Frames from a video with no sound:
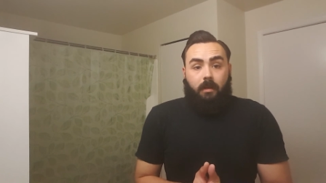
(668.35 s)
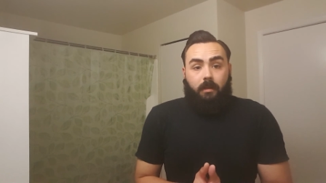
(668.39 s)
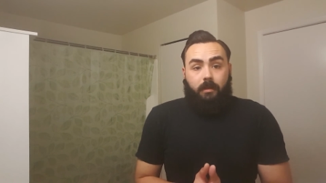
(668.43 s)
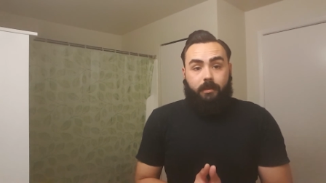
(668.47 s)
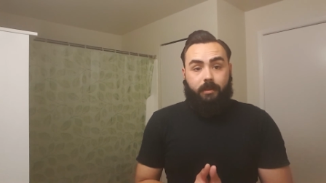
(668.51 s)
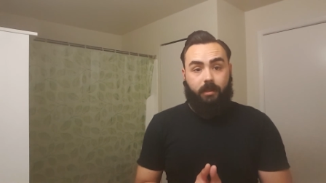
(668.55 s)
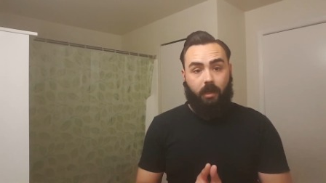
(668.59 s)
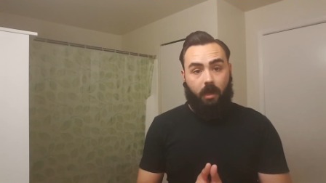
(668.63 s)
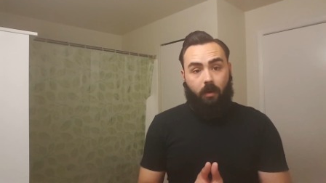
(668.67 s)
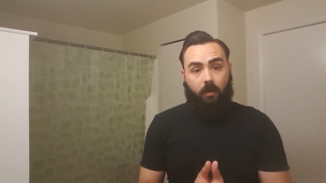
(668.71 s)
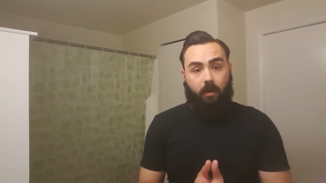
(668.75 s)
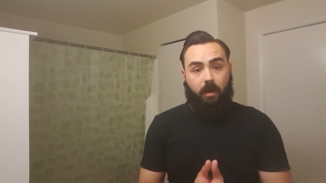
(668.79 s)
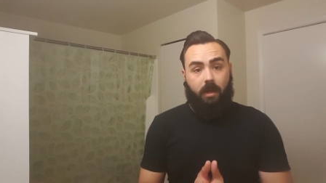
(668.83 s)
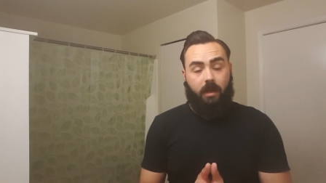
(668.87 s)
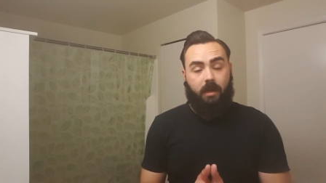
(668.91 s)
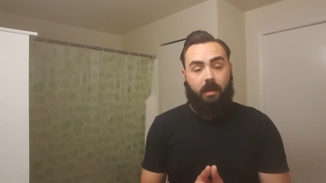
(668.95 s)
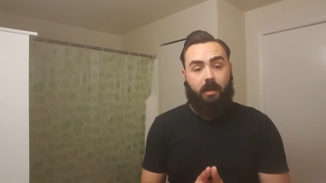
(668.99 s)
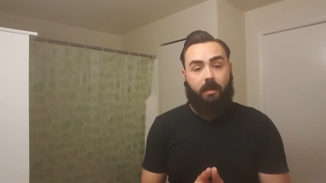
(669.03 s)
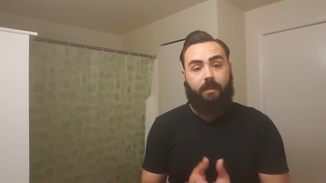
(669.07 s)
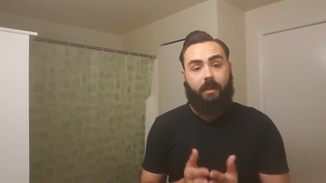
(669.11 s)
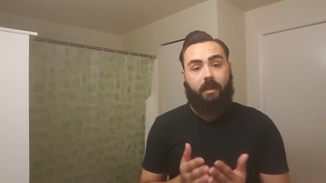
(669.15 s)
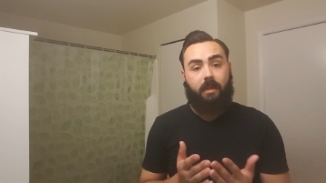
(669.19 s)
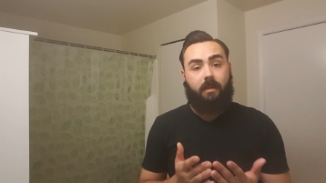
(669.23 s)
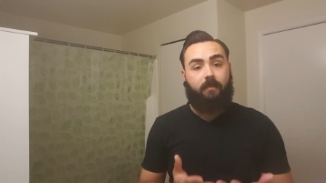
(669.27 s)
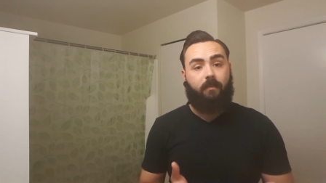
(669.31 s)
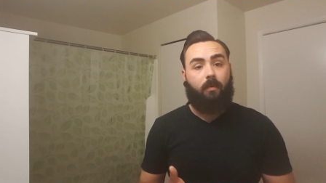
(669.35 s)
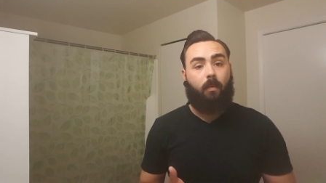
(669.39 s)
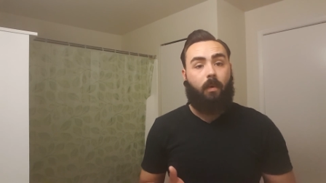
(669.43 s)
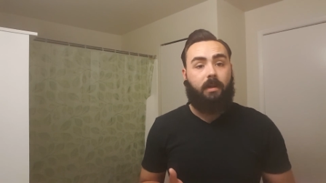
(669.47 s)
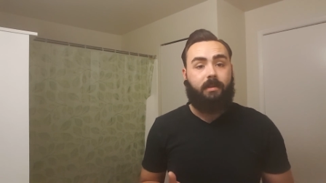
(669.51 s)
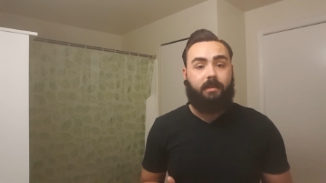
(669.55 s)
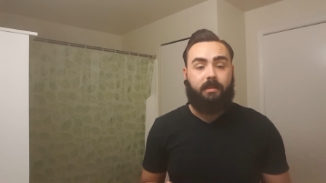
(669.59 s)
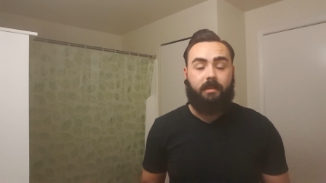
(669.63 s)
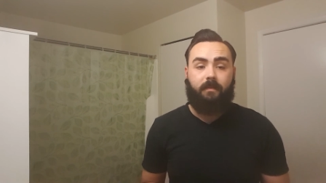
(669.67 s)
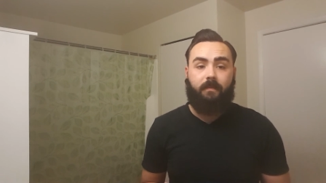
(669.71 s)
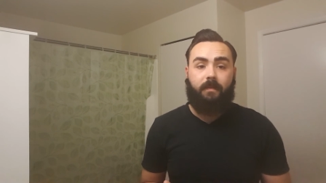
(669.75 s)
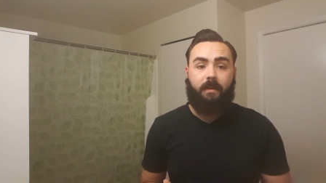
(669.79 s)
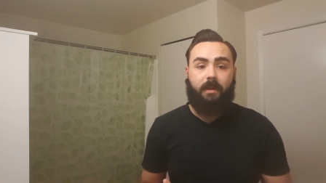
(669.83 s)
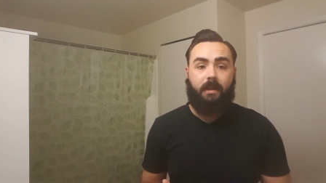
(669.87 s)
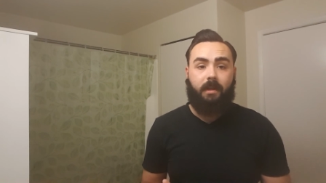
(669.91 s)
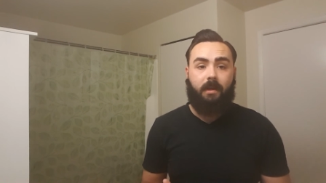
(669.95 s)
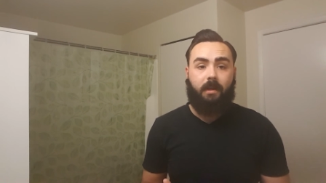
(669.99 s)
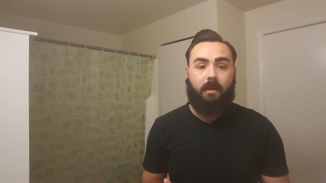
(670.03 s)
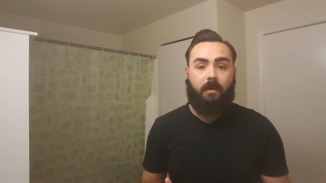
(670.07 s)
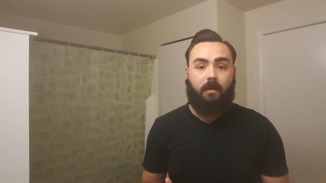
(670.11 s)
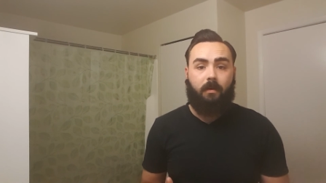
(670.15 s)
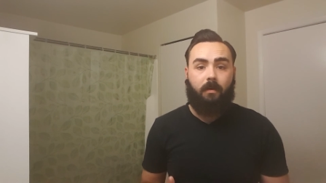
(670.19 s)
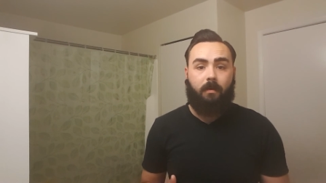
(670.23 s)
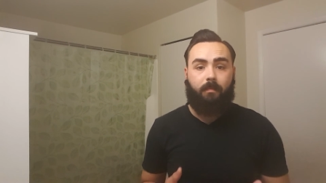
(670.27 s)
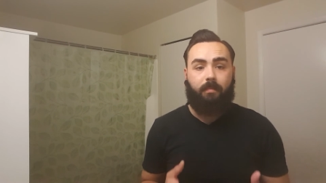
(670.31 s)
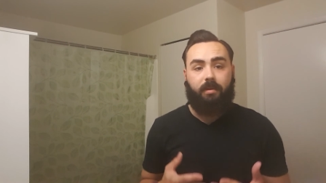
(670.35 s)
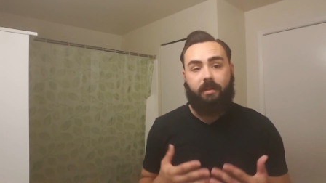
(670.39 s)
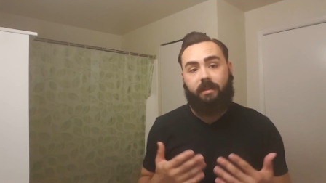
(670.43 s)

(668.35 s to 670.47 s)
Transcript: So, thank you for watching the video.